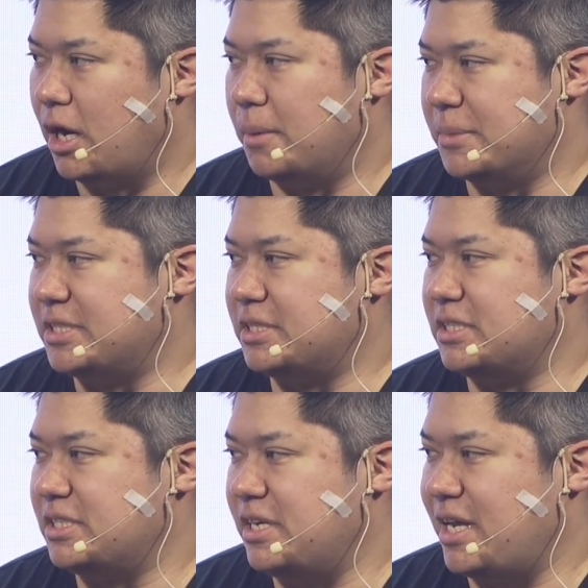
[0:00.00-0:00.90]
This
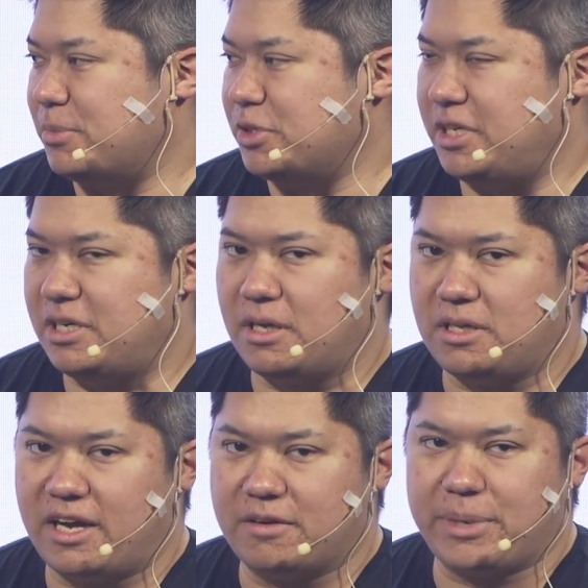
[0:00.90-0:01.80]
is enabling a
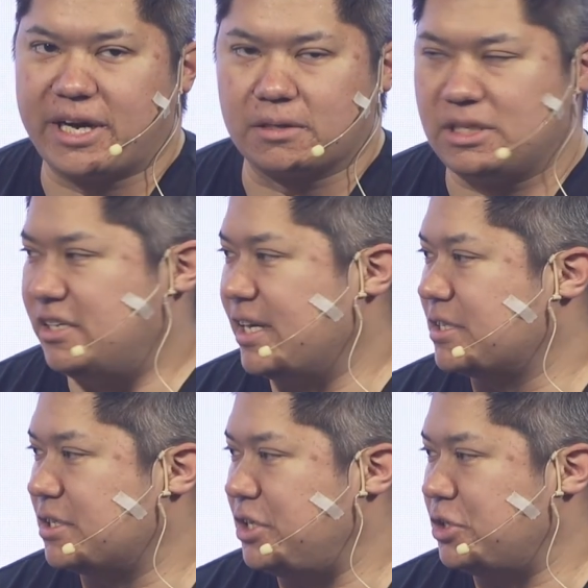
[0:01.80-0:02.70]
lot of parallel
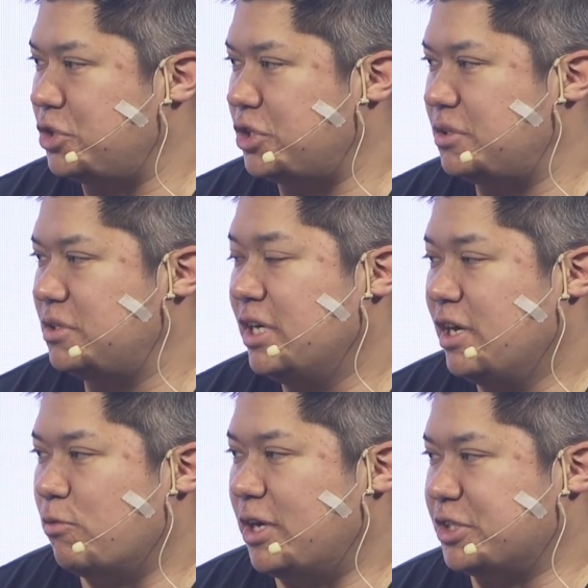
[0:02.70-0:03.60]
execution
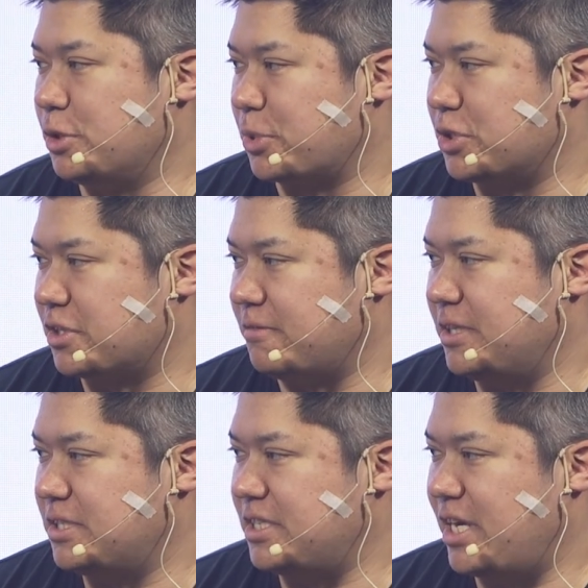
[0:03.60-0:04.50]
while still preserving
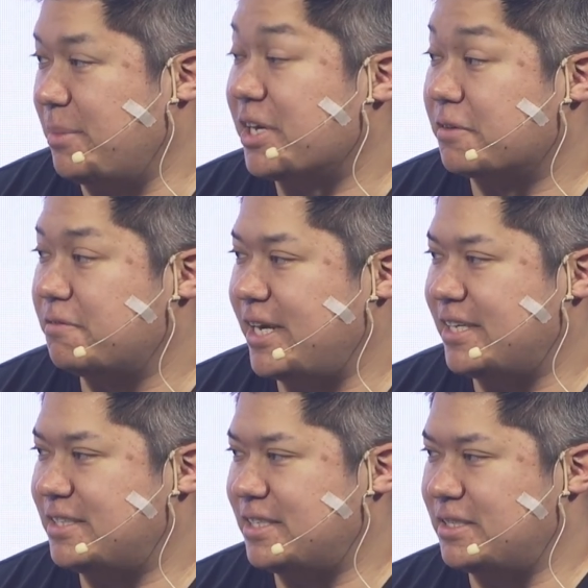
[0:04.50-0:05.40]
the same
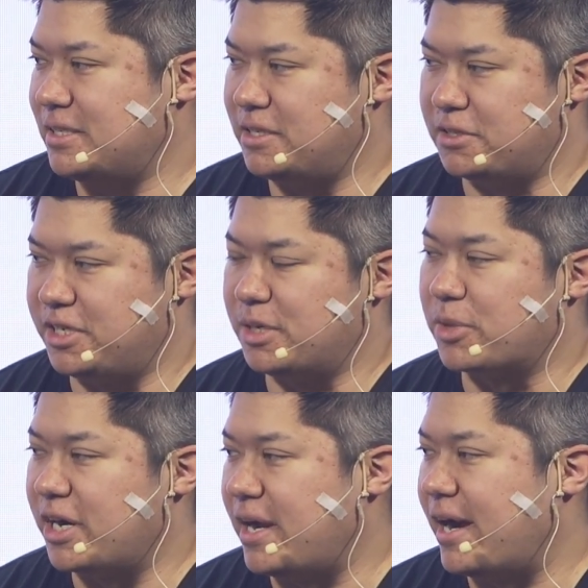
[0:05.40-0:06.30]
interface as Ethereum
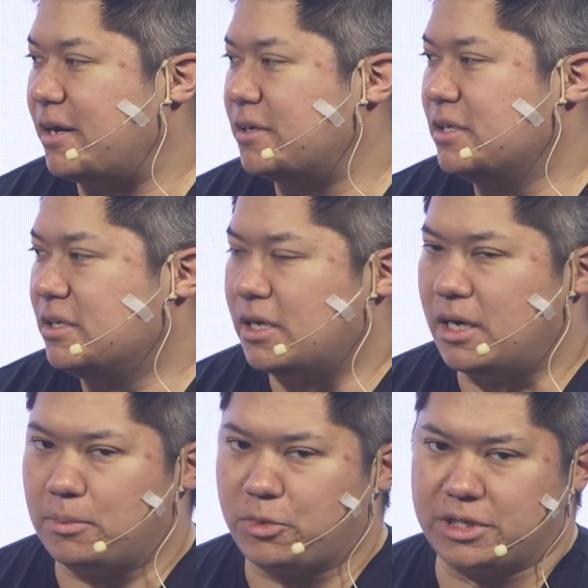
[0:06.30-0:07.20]
right now,
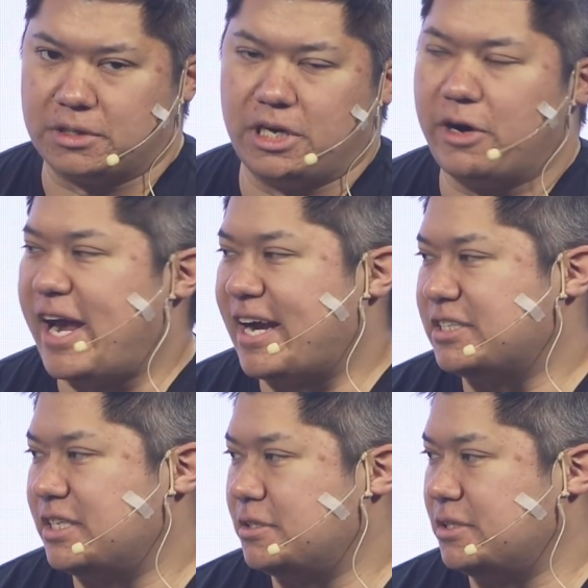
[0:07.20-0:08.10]
where there are no
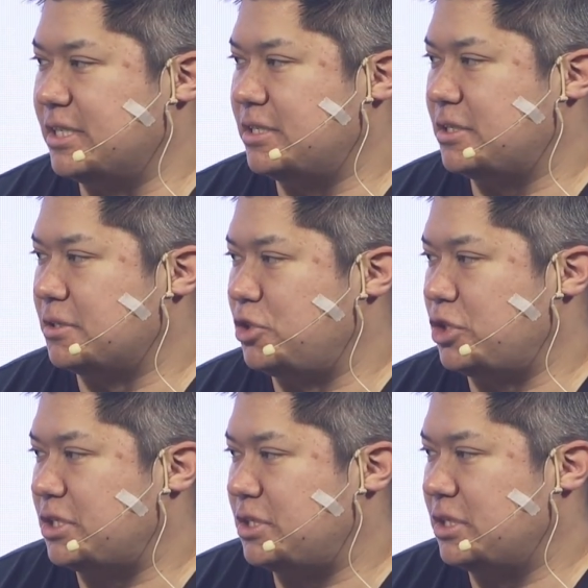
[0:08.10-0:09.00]
access lists. There's
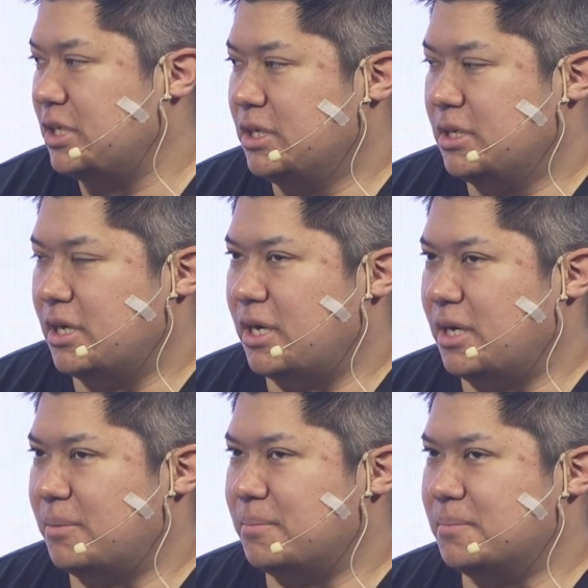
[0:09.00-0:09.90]
just
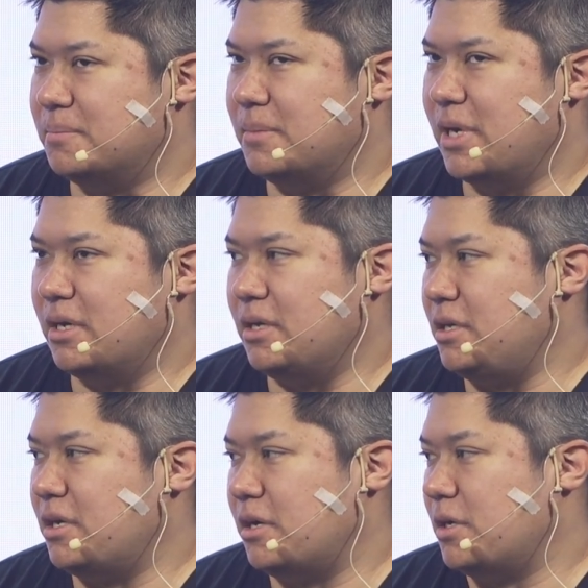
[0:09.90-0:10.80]
a
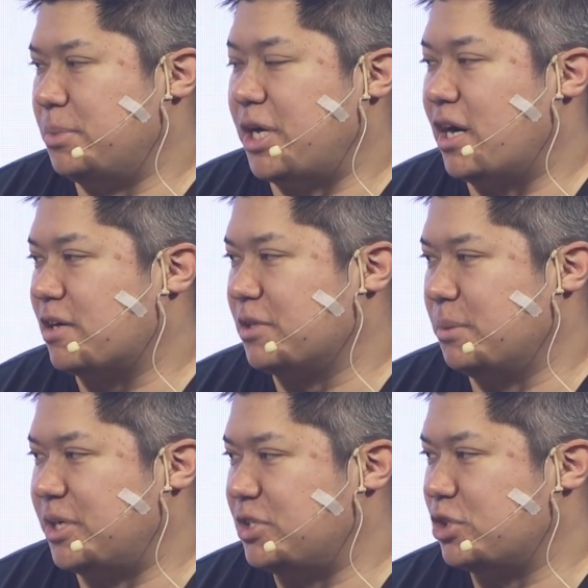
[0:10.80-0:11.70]
block with a
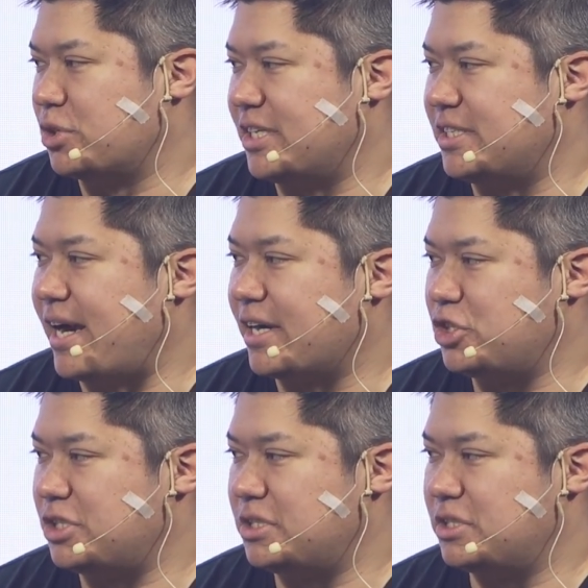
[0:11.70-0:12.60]
bunch of
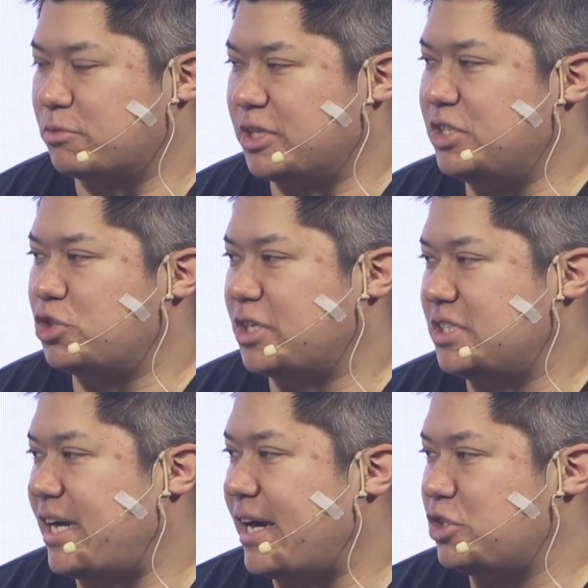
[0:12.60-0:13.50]
transactions where each
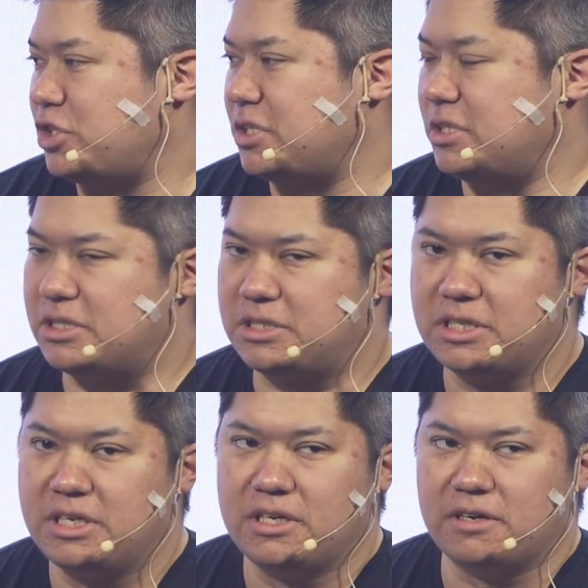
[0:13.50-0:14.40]
transaction is
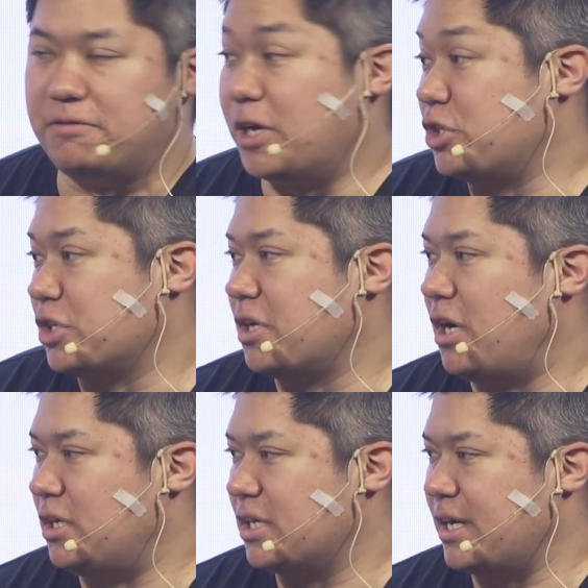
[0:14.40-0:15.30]
a function
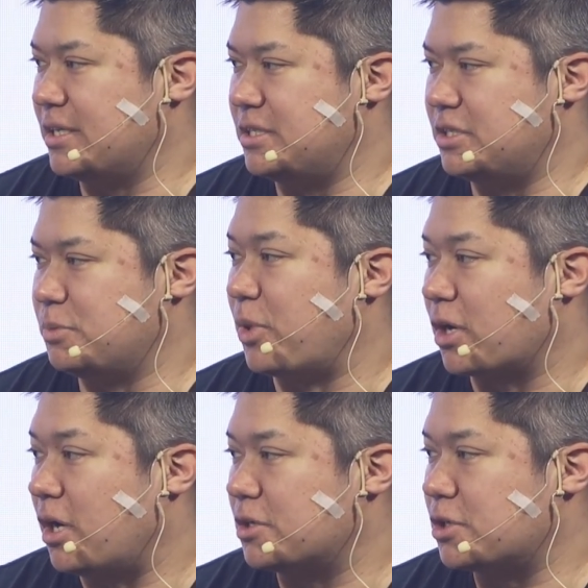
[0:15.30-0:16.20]
call against a smart
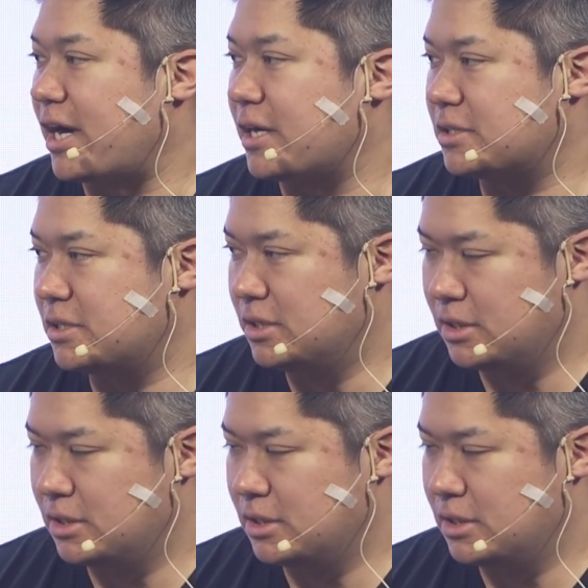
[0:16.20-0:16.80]
contract.